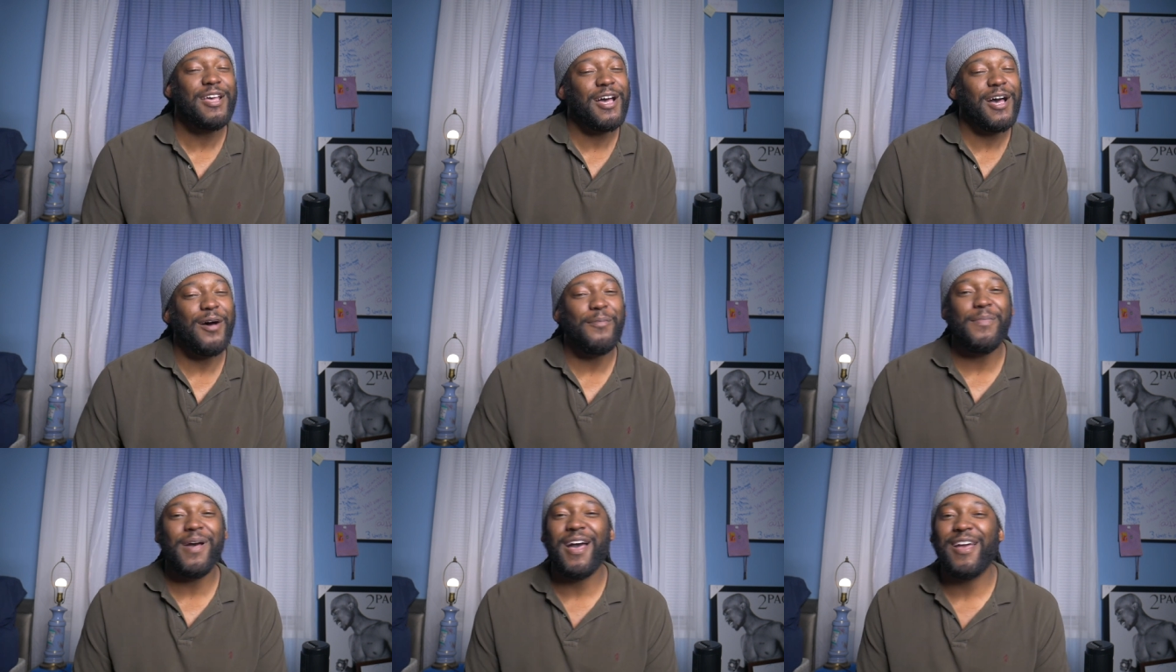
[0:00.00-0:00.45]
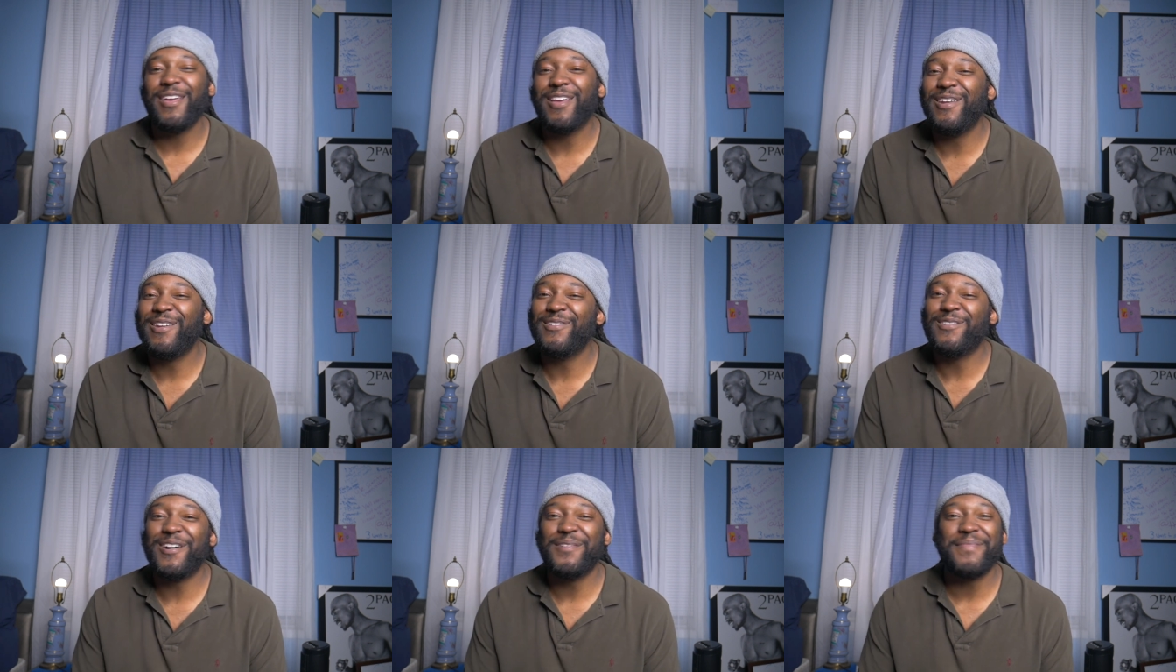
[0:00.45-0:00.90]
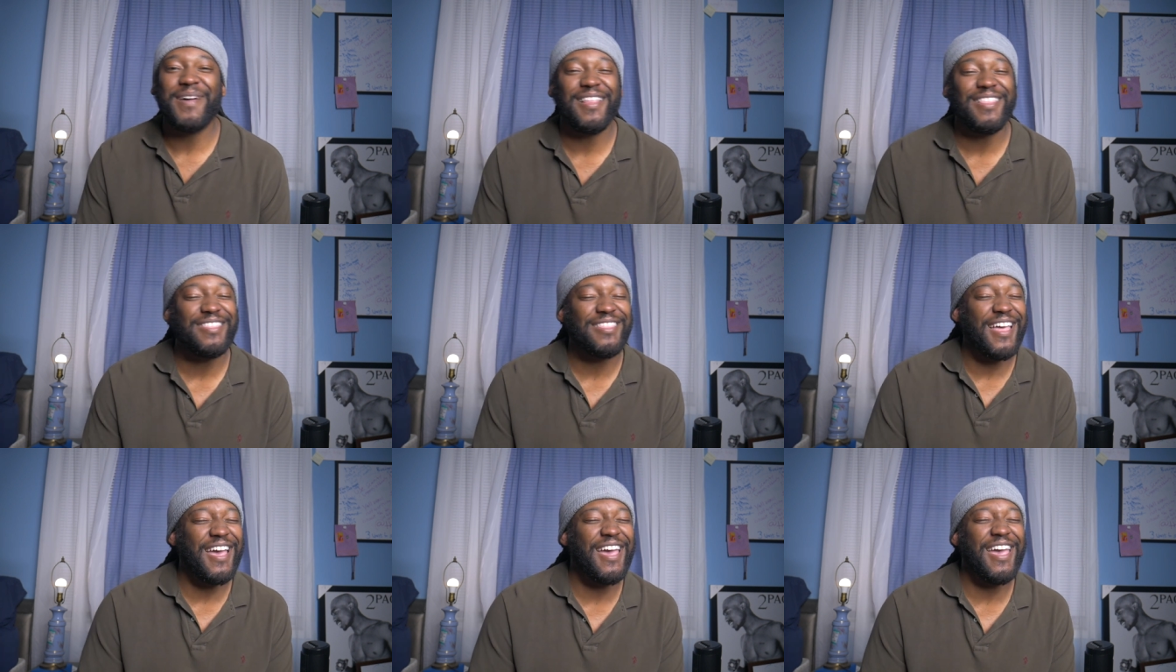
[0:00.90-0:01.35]
I'm out here doing my
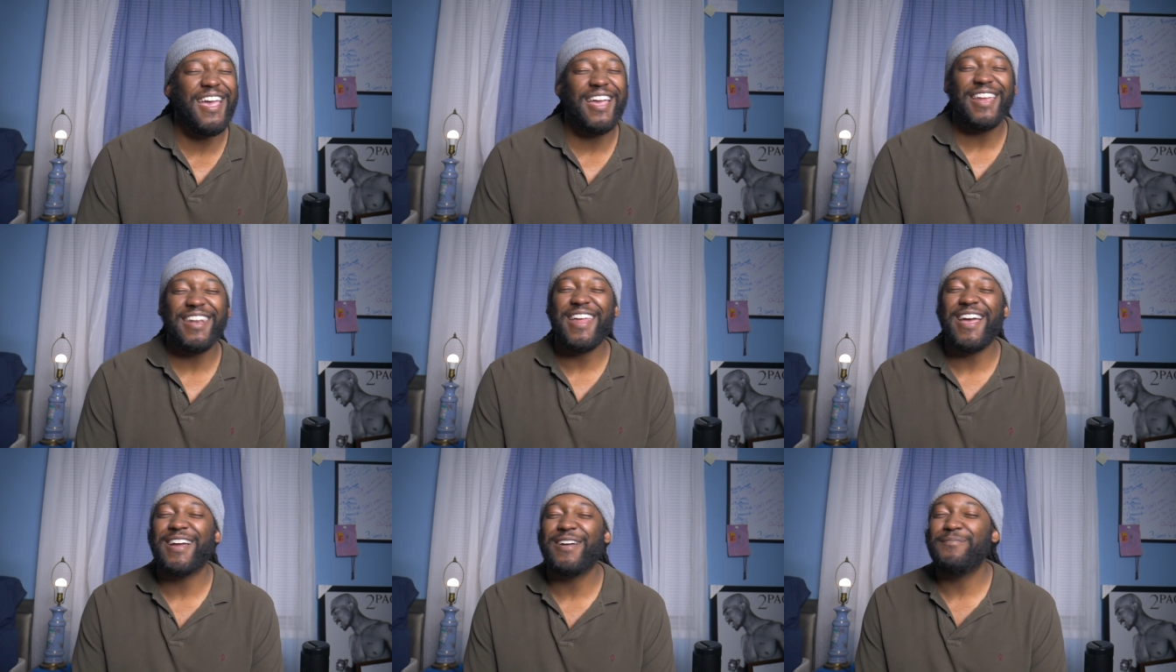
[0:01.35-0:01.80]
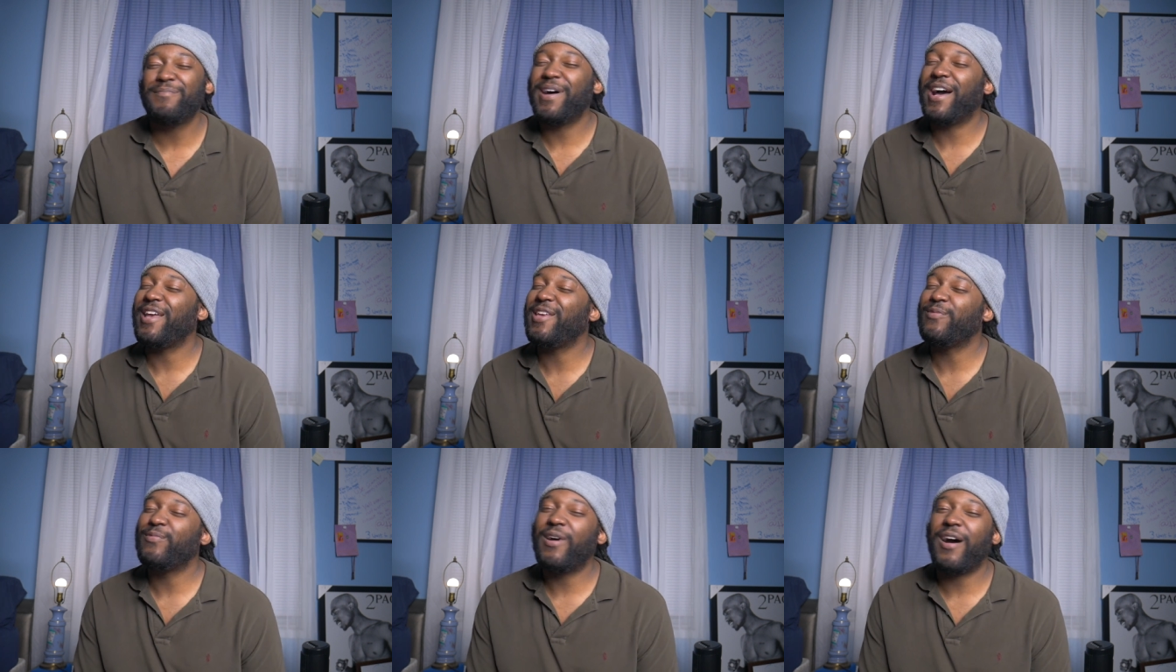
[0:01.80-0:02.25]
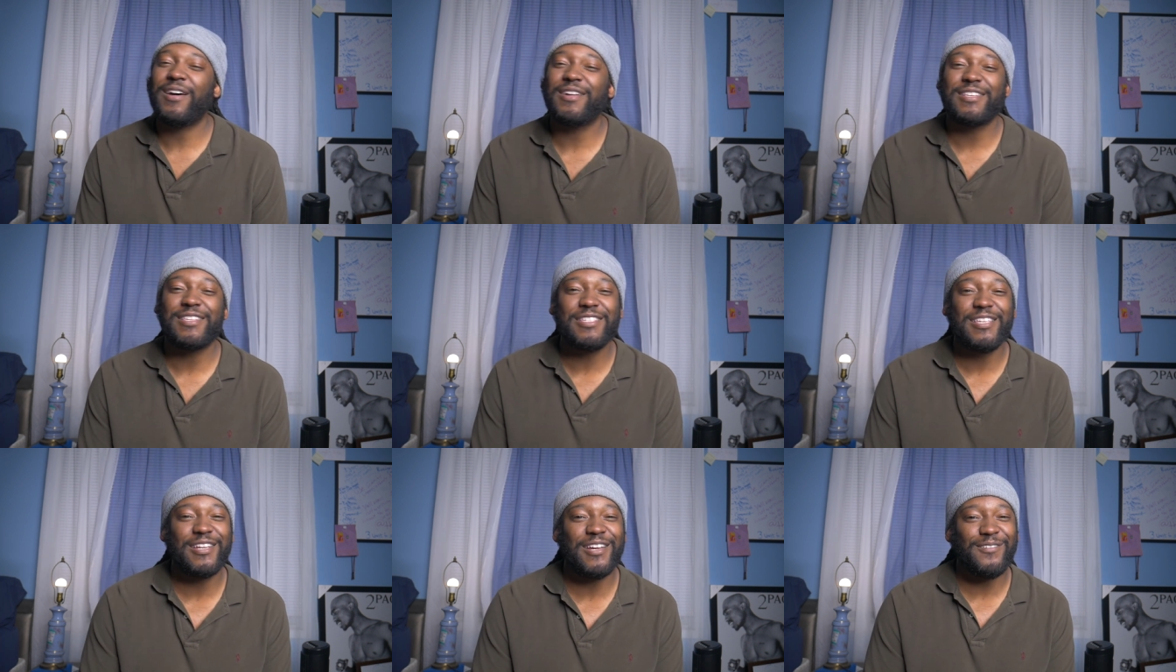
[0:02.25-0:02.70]
thing, and I can buy you all the
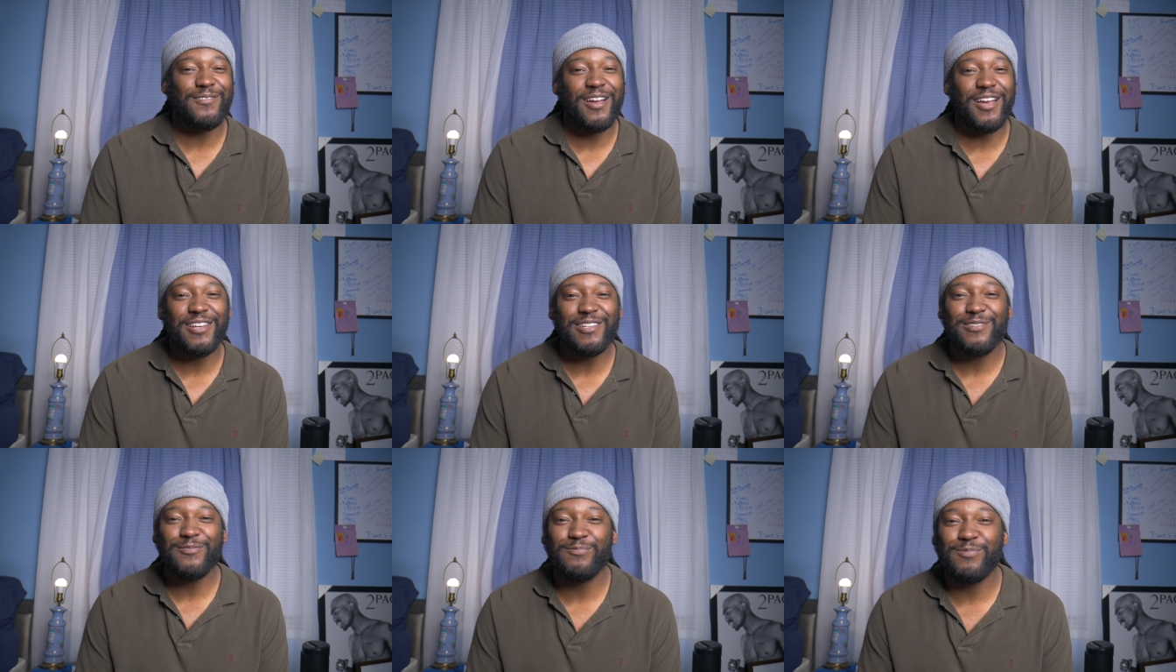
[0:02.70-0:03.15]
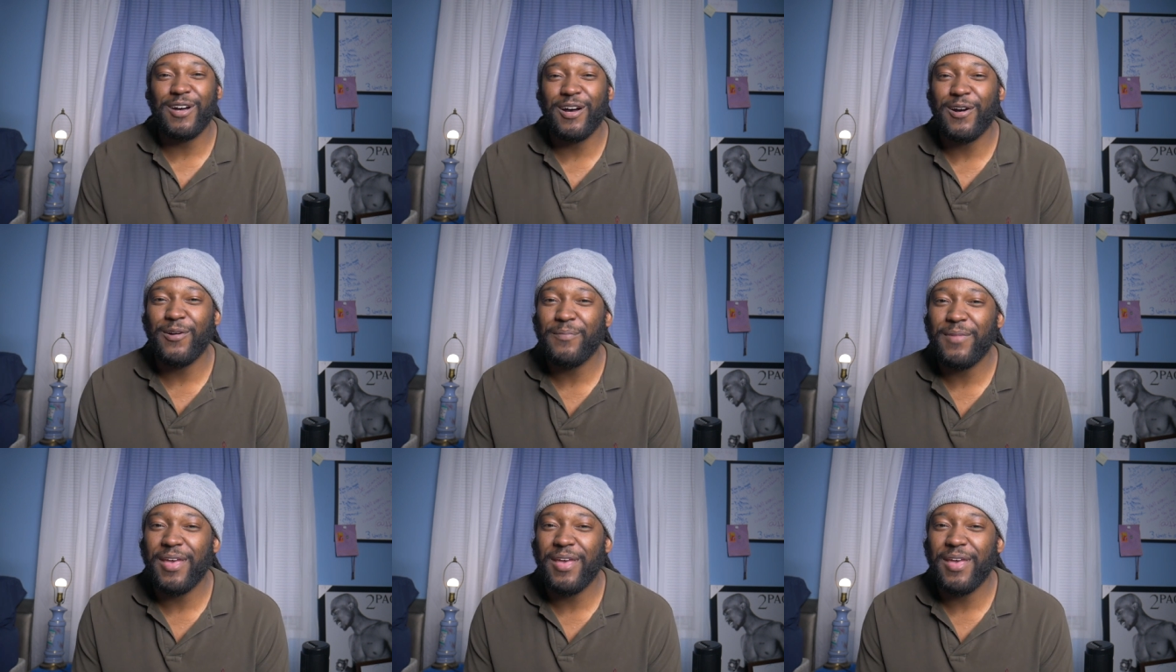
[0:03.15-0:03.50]
cigarettes you want,